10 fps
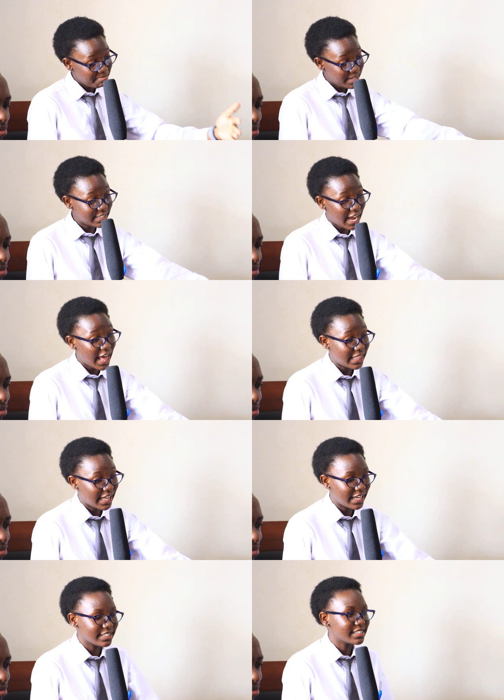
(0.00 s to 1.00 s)
met
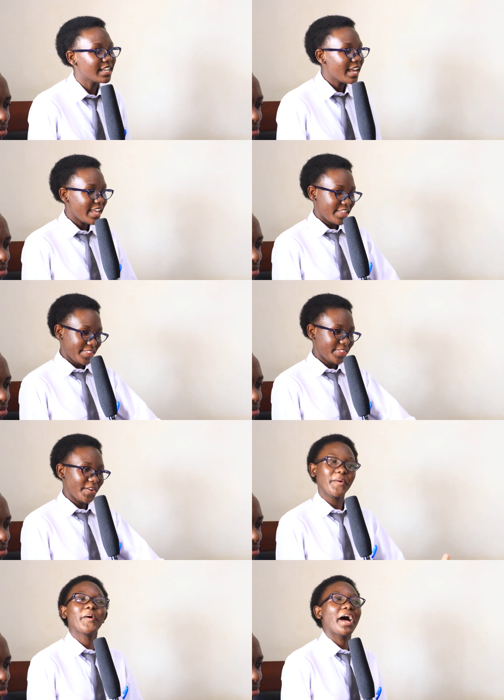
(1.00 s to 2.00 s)
others,
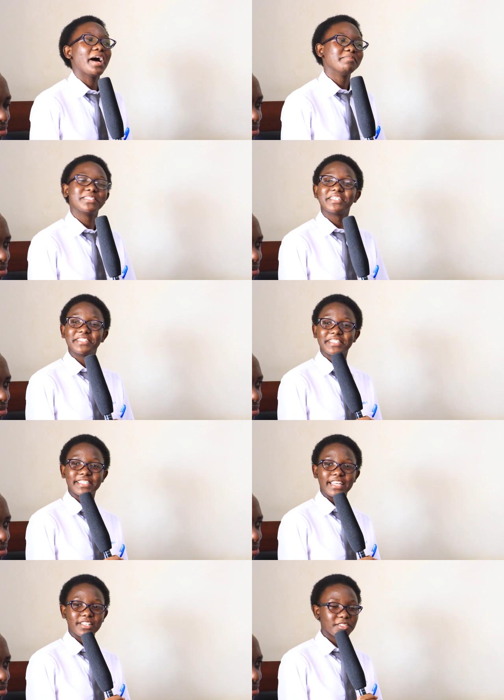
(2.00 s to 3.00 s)
though I'm still
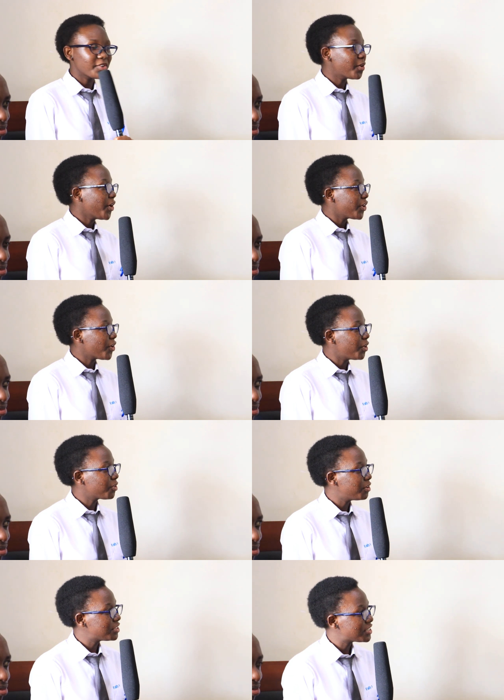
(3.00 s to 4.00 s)
seeing. So you're all
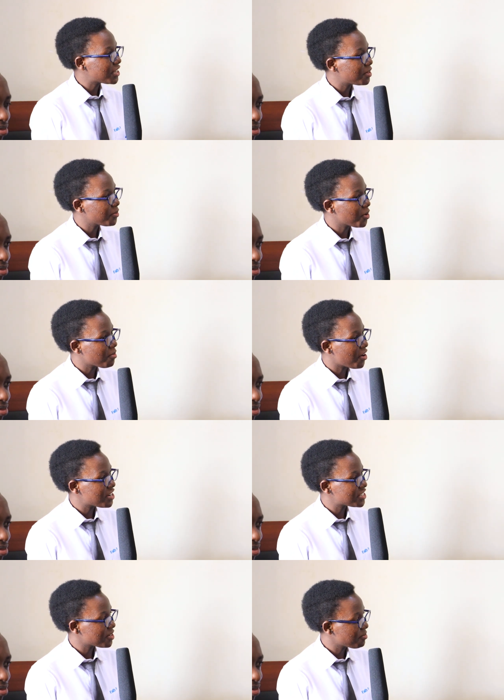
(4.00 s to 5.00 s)
going to tell me
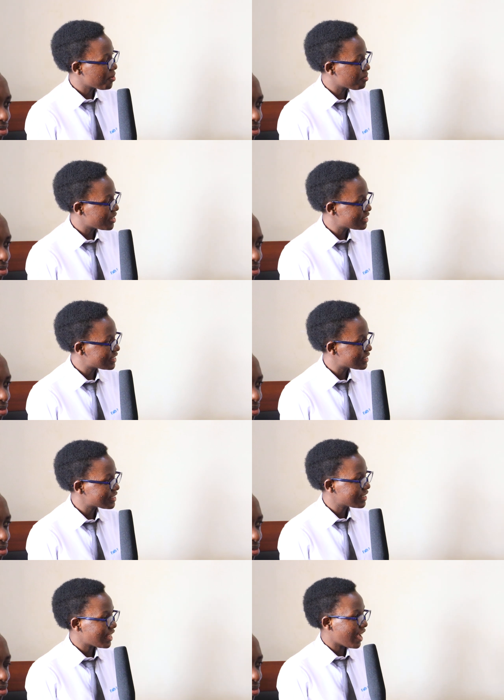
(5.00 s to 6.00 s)
embarrassing moments
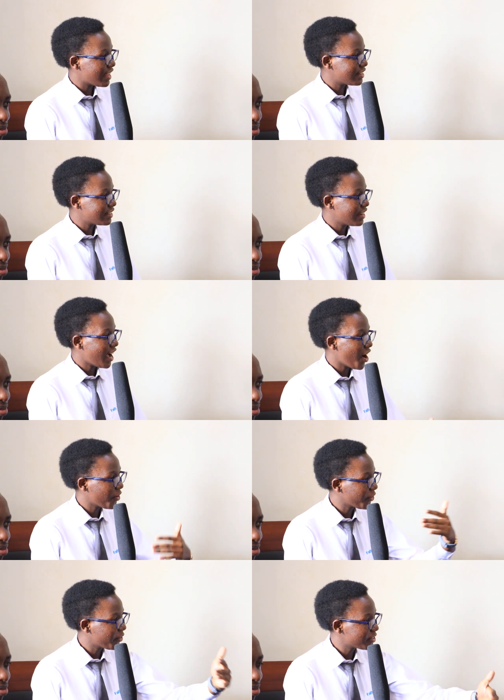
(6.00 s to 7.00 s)
and
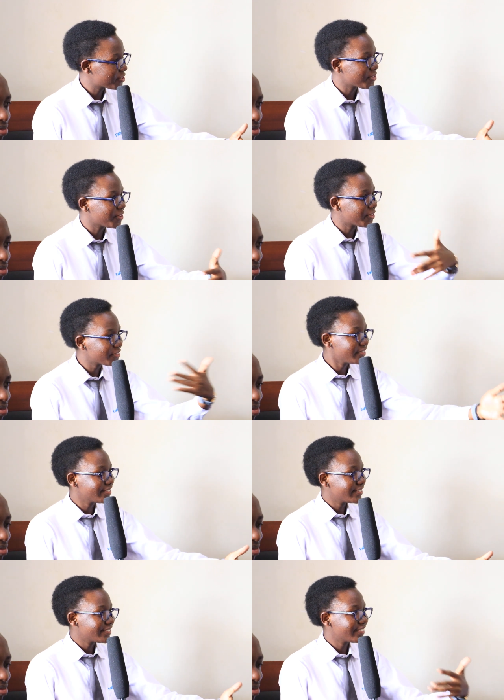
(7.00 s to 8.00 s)
how you also,
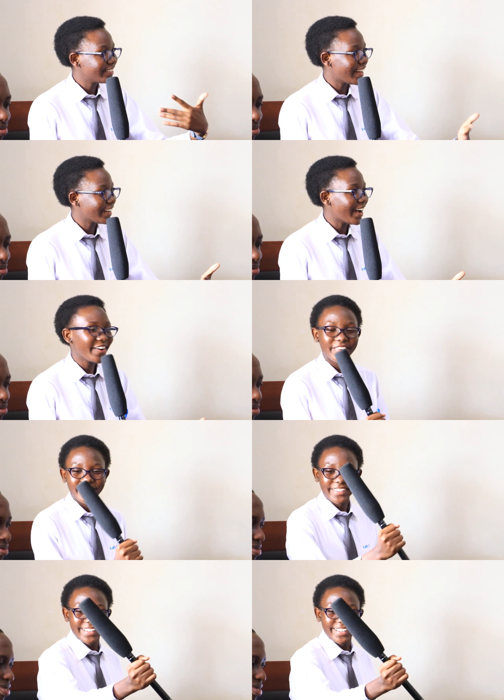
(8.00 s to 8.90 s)
like how?